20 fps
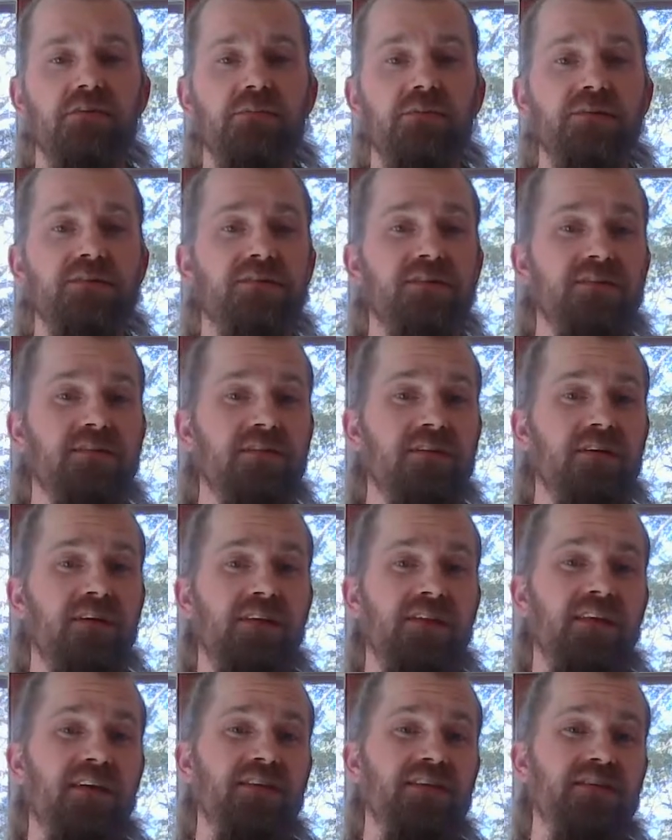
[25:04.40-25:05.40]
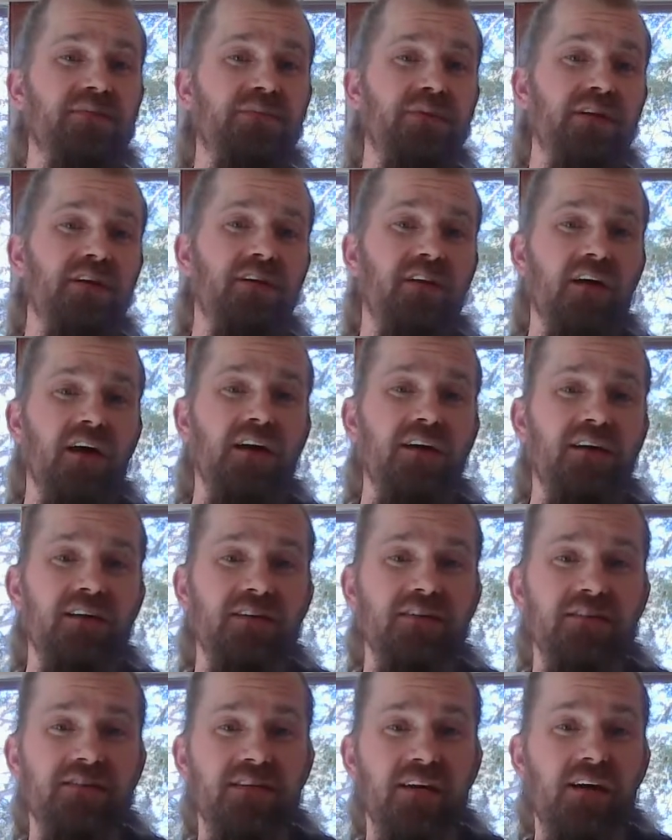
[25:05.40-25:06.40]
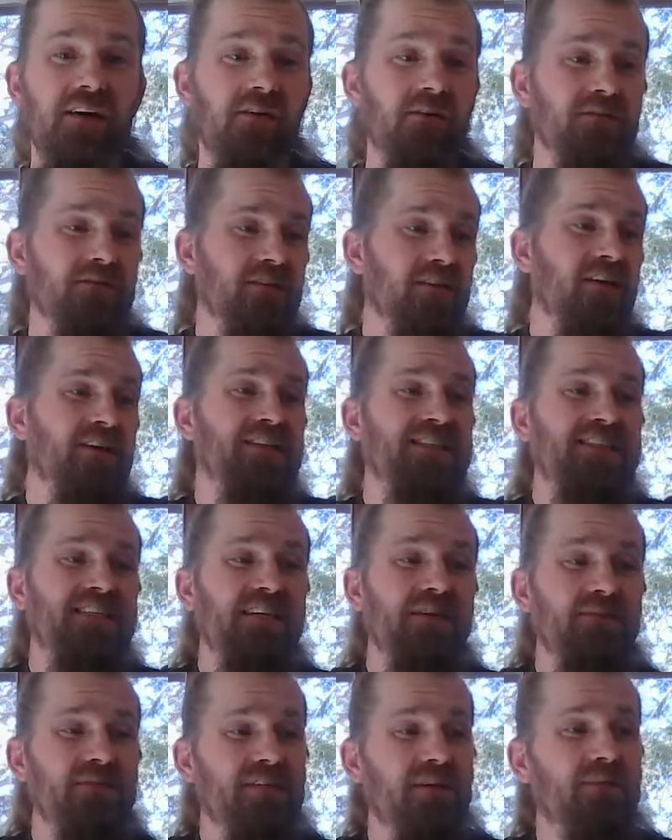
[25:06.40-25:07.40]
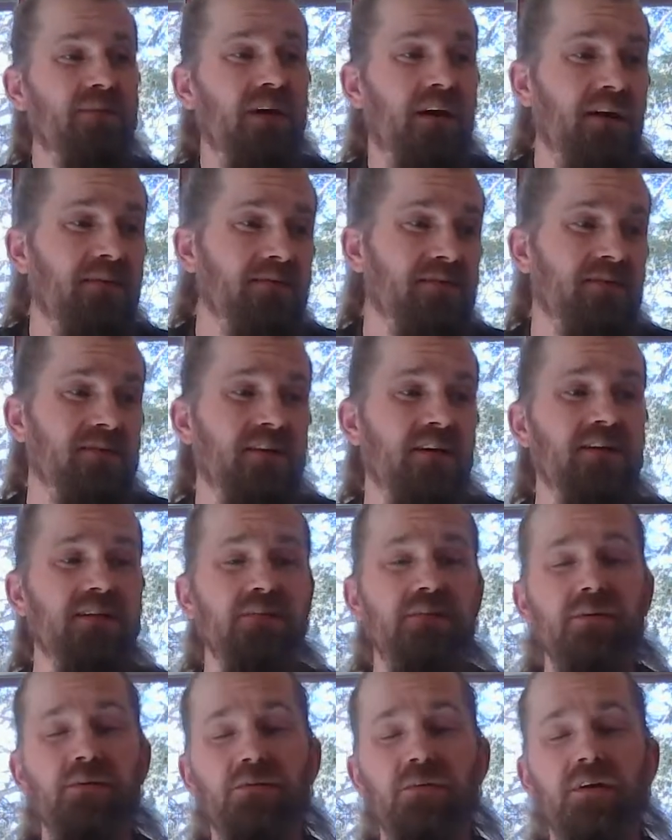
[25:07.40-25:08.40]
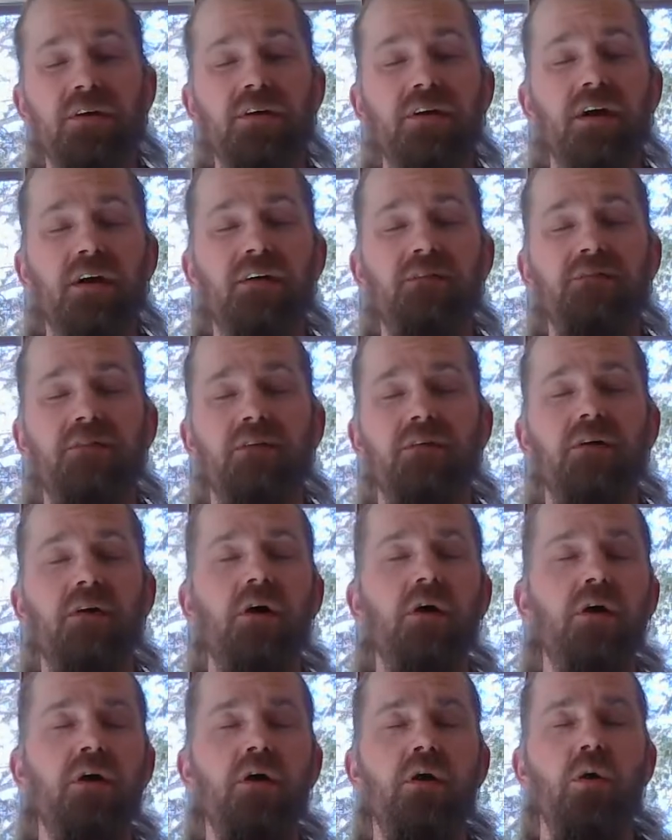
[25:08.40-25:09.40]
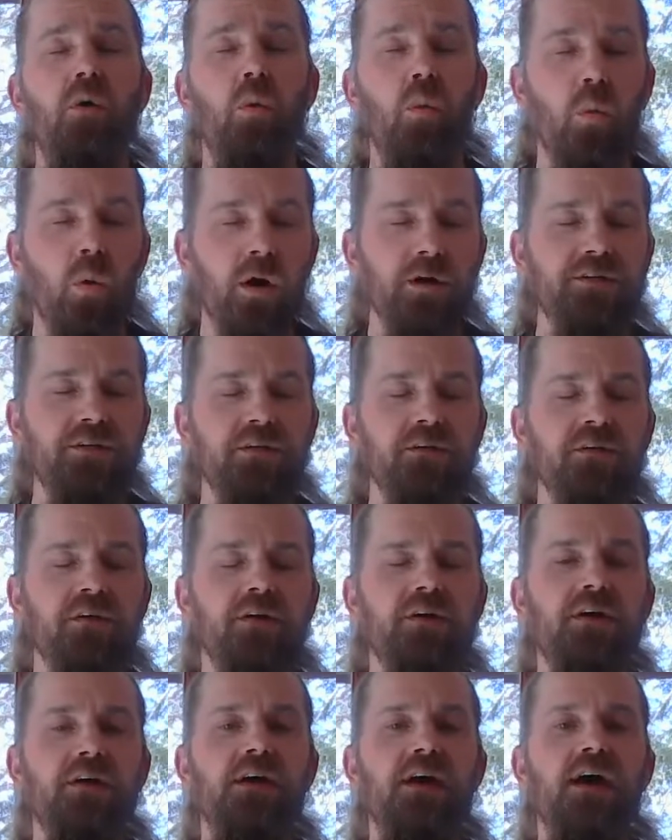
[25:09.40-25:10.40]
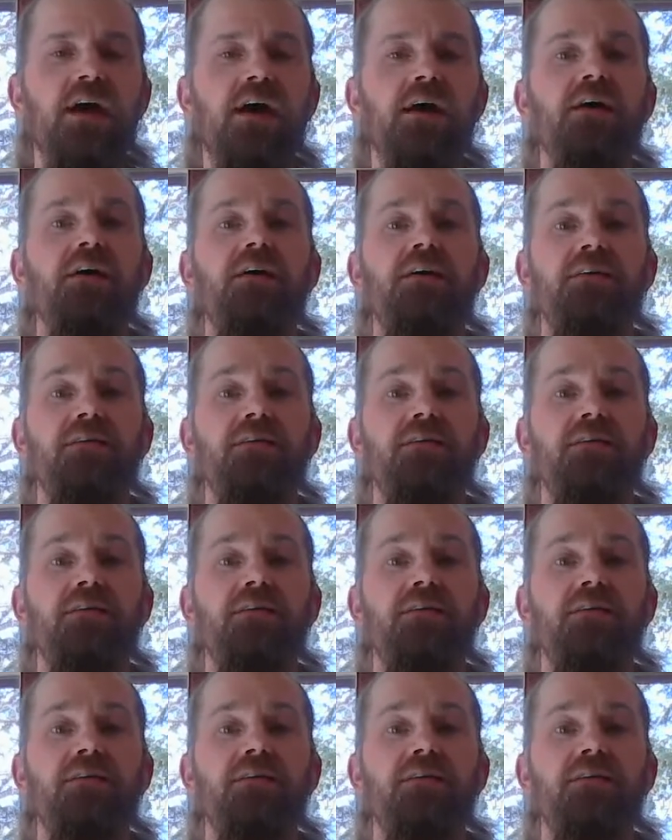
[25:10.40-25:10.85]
almost than the speed of light. It seems sometimes. So you have to be really careful what you're looking at.